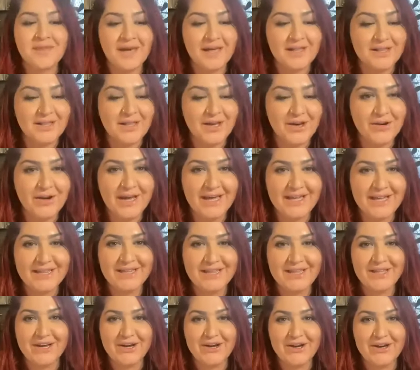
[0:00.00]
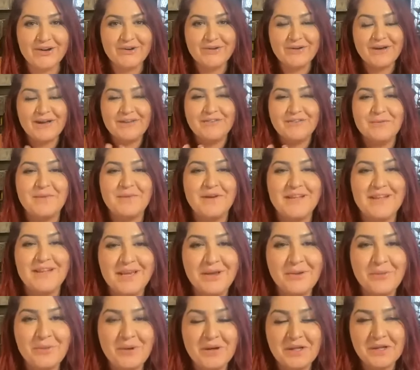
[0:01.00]
Hello,
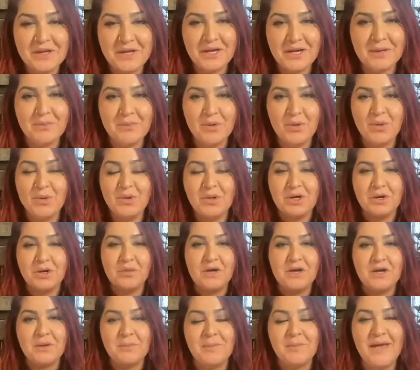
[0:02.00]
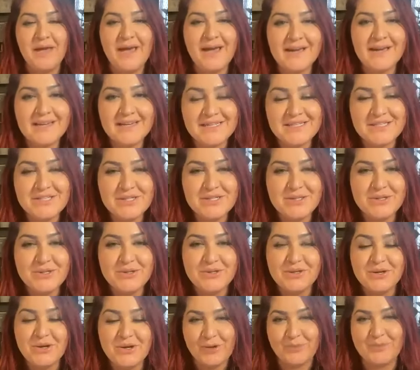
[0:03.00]
everybody. Welcome back to
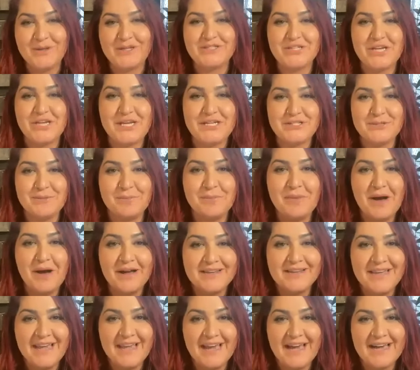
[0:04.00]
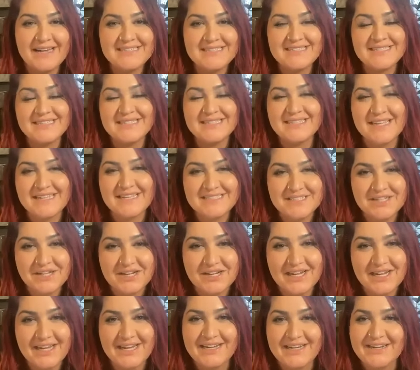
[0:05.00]
the Combed Education Podcast. Let's
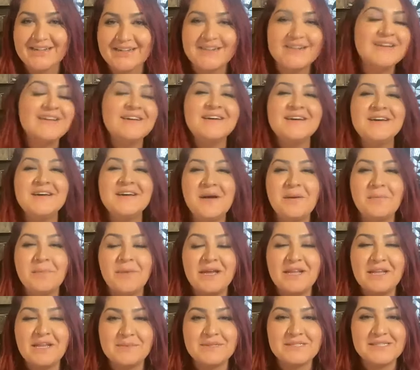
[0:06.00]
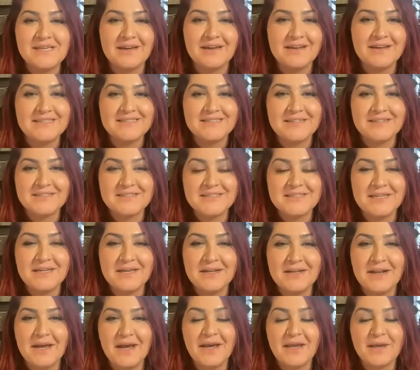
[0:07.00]
Talk Hair. My name is Adas
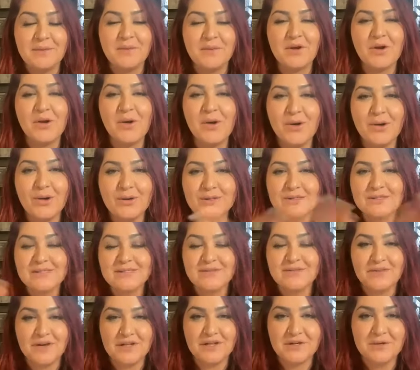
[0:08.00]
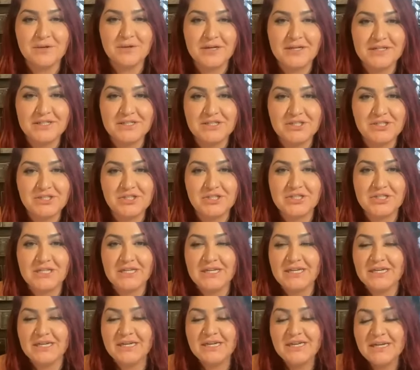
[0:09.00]
Nelson. I am your host, fellow
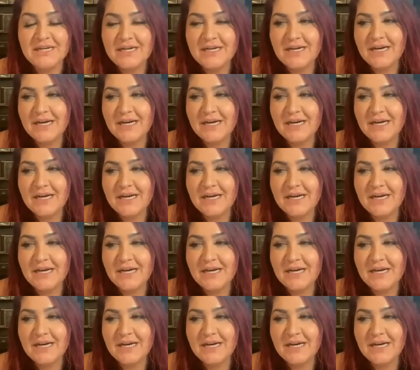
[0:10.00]
industry